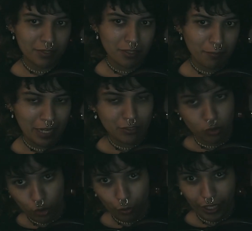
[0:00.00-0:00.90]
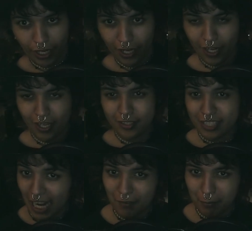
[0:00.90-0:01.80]
let's go back to jewelry.
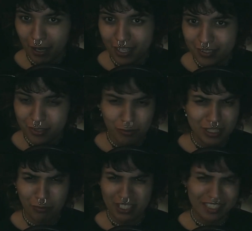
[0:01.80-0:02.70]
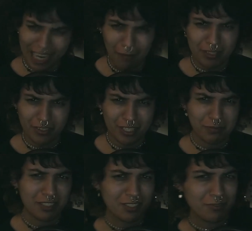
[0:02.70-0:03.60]
Diamond mines. The reason why diamonds are
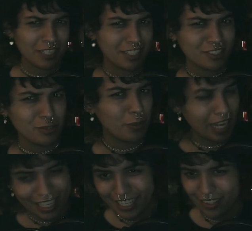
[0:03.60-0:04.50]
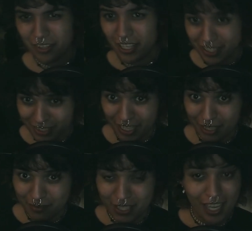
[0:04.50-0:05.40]
expensive is because you got to kill a lot of
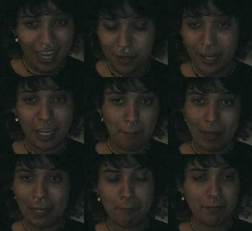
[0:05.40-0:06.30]
slaves, and you got to dig